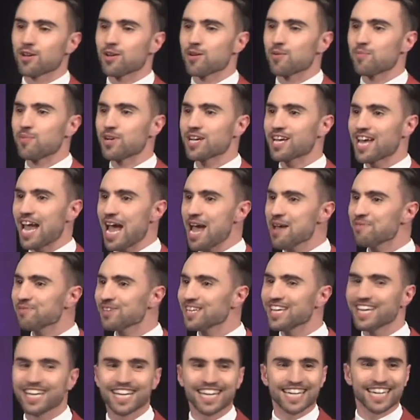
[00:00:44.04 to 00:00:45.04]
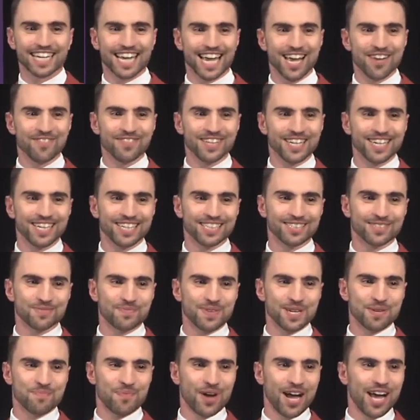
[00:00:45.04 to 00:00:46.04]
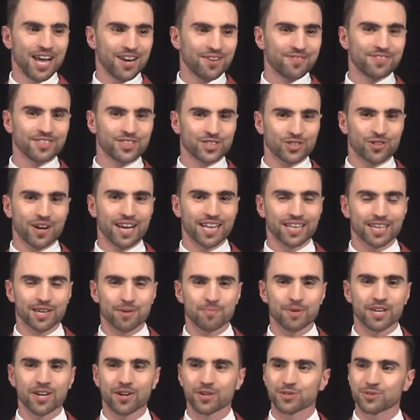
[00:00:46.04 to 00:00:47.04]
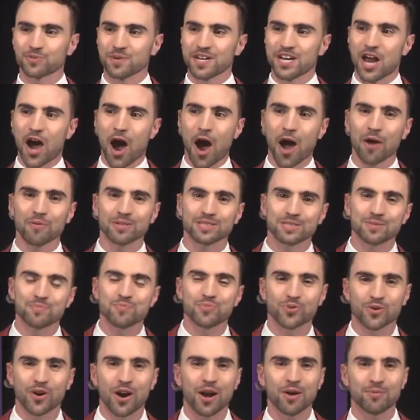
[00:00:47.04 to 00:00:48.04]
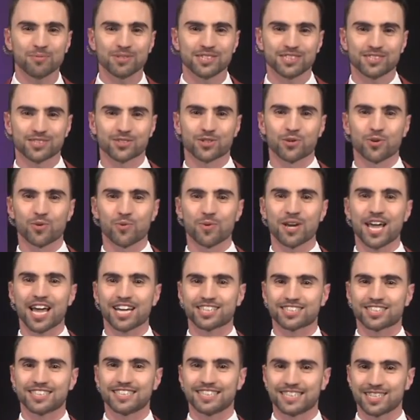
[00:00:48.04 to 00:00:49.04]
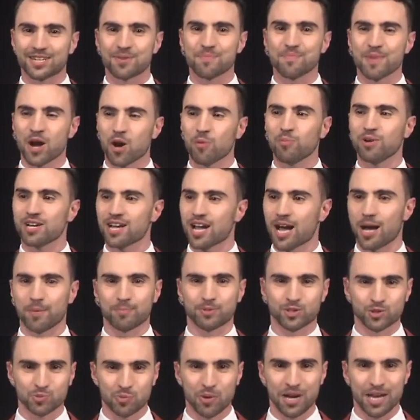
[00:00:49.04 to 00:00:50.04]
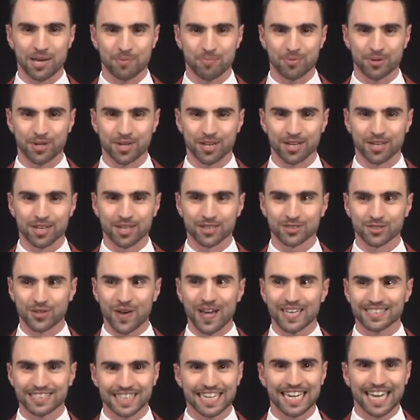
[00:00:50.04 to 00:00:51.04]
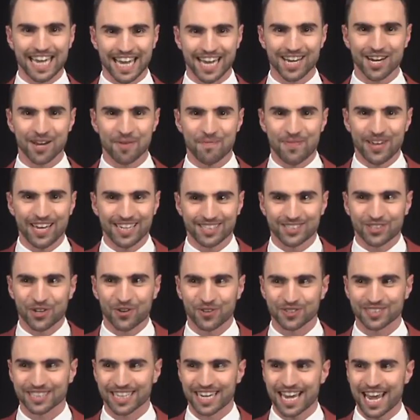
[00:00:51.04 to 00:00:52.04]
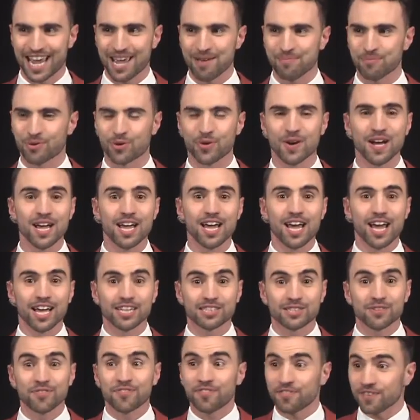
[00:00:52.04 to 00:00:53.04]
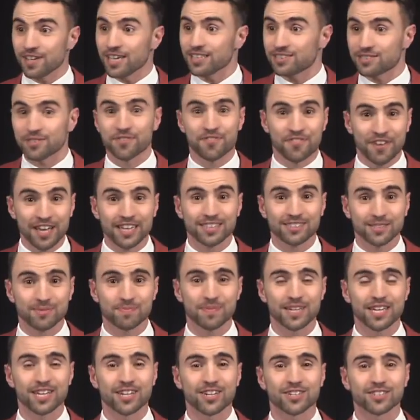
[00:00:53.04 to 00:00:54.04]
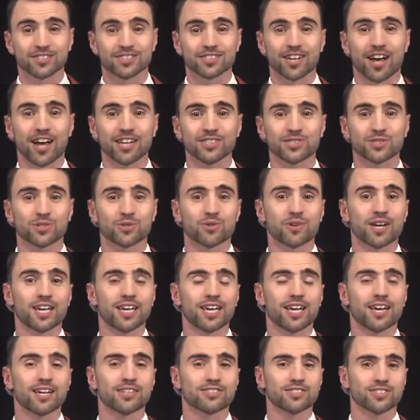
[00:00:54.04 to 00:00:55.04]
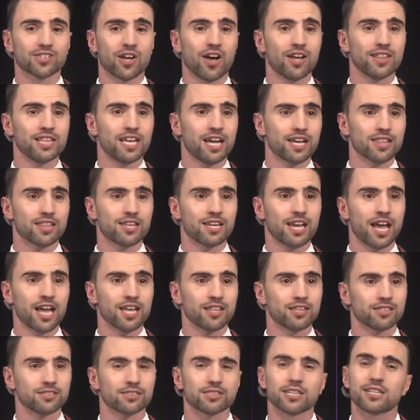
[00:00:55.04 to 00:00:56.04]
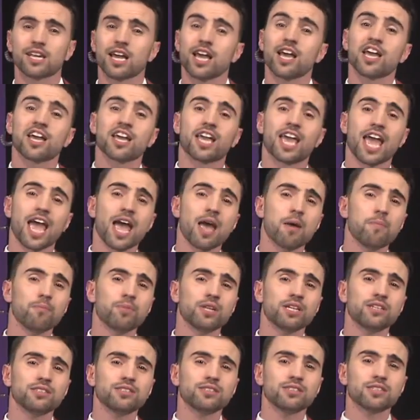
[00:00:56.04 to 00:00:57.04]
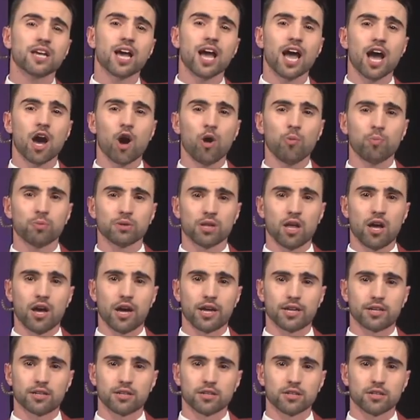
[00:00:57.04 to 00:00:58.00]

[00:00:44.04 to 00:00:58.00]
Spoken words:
But gambling is a big part of Australia because when I was in primary school, we actually did a Melbourne Cup sweep. So as a kid, I'm being taught to gamble. It's affected me because I saw a sign the other day that said, Gamblers Helpline.